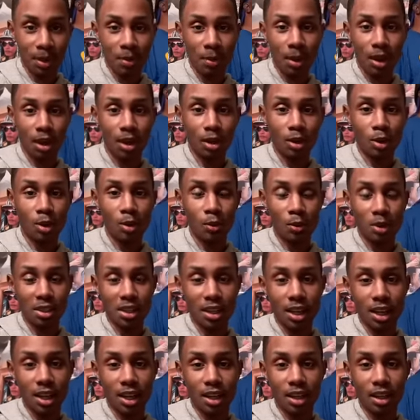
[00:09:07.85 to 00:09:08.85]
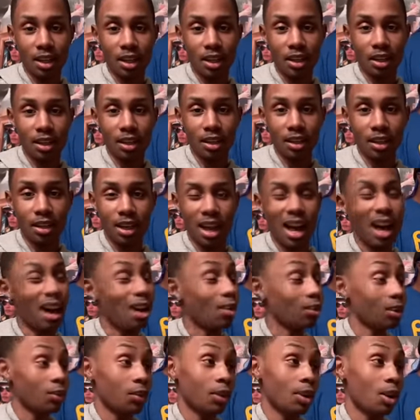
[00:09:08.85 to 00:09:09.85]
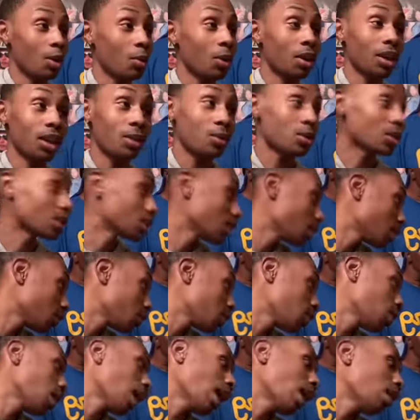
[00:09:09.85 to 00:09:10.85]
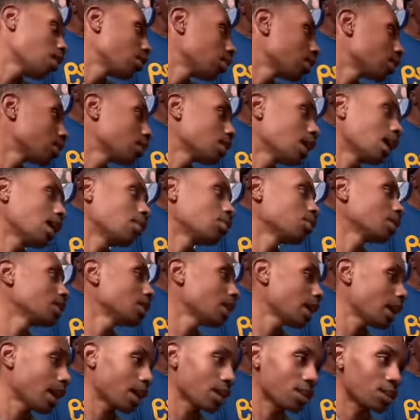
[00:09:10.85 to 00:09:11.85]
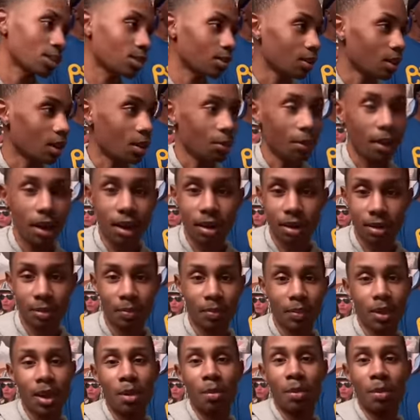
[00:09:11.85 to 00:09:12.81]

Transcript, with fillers: My uncle was getting uh, I don't even know what he was there for. I don't I only dax you, it don't matter.